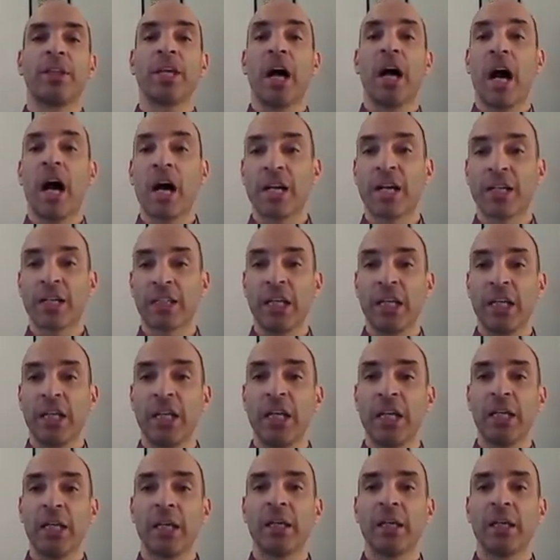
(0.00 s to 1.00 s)
the
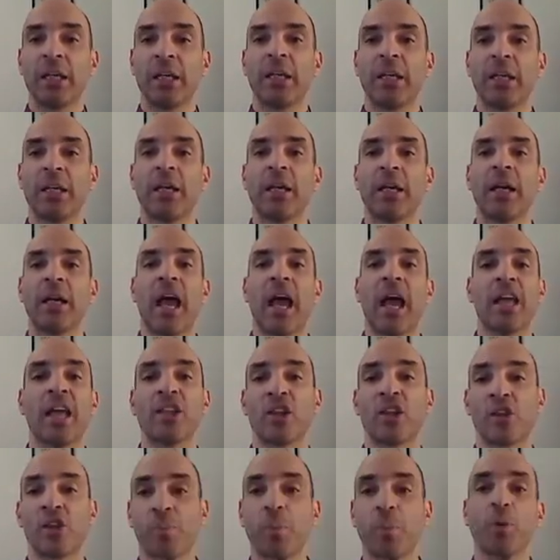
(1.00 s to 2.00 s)
RT and
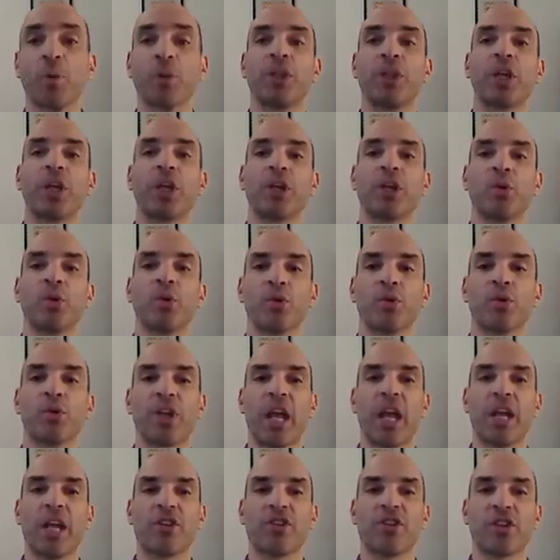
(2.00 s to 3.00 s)
the Sputnik
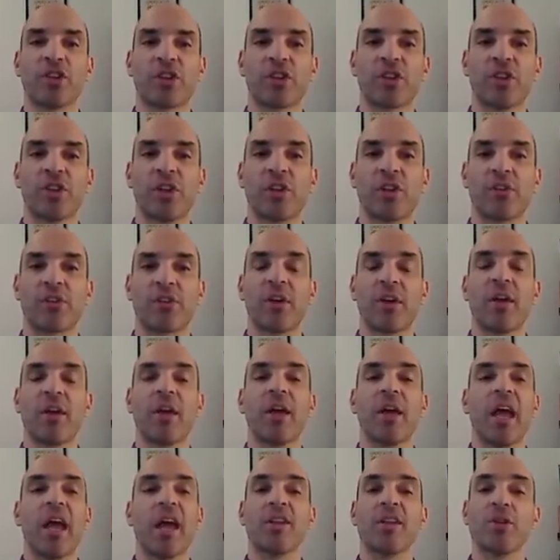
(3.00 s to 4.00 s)
news agencies,
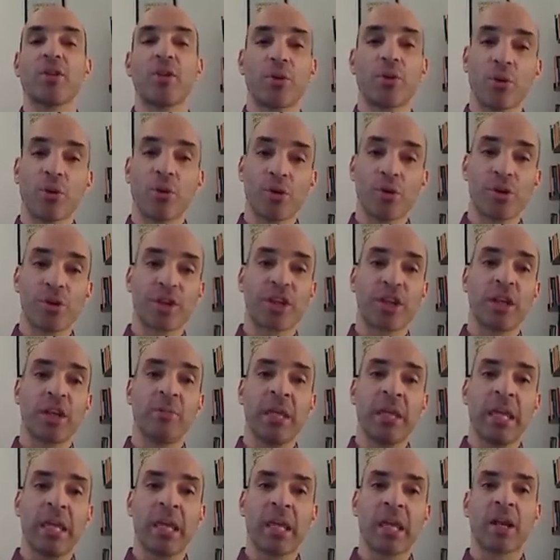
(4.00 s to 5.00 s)
and the
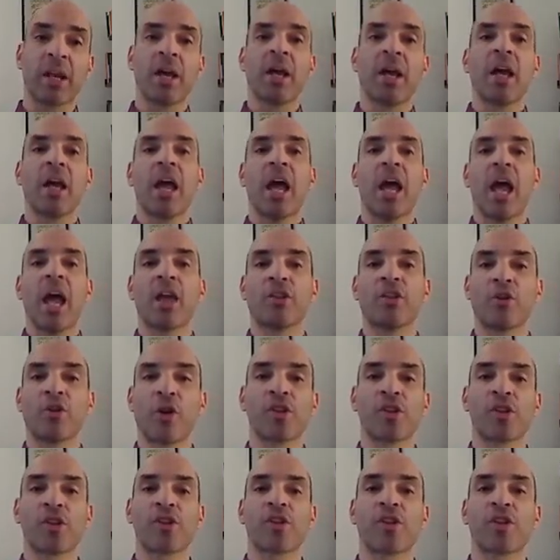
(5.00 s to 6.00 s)
Ruski Mir and
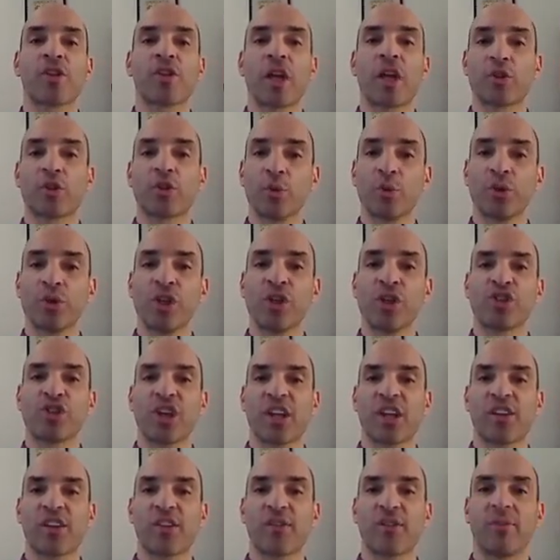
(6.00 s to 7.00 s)

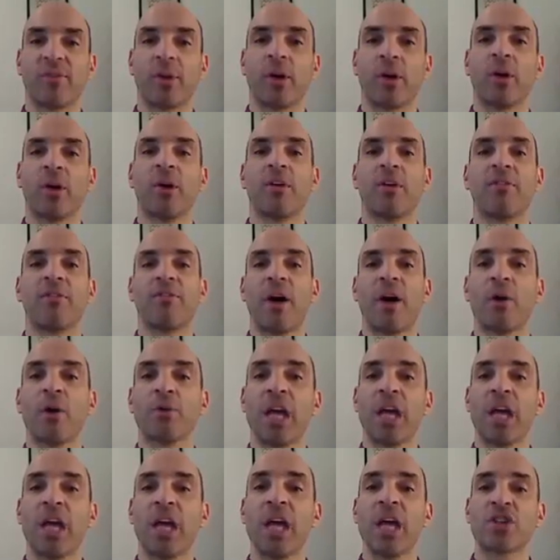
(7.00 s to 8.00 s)
Rossotrudnichestvo
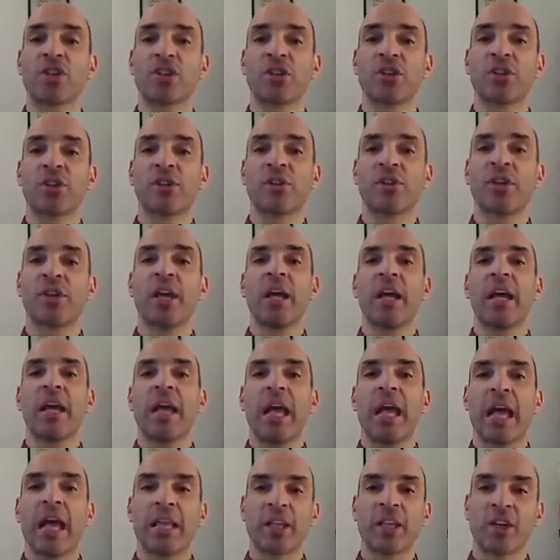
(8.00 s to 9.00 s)
foundations
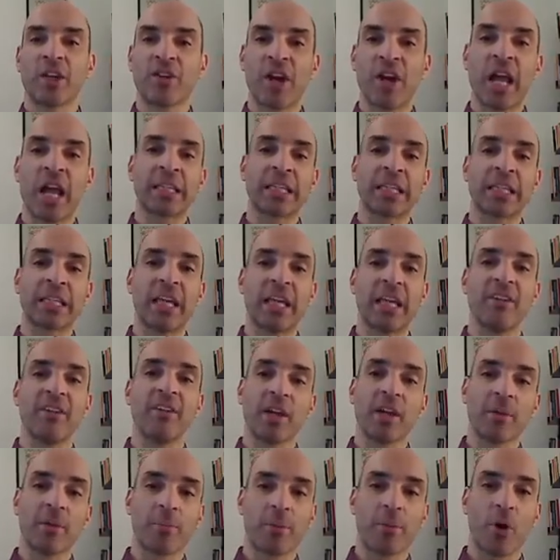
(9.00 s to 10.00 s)
and
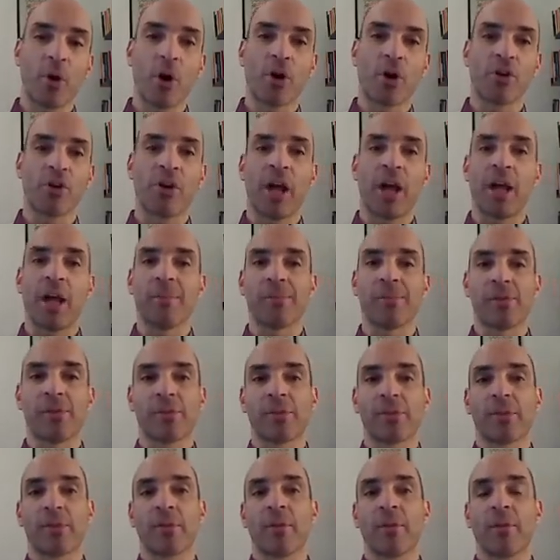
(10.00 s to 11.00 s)
grant-giving
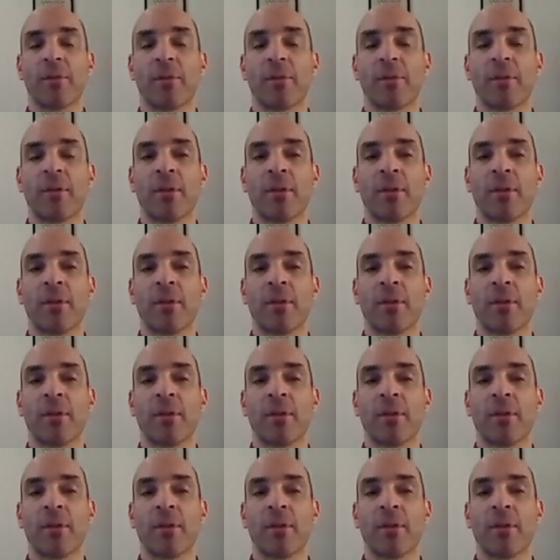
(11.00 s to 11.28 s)
programs.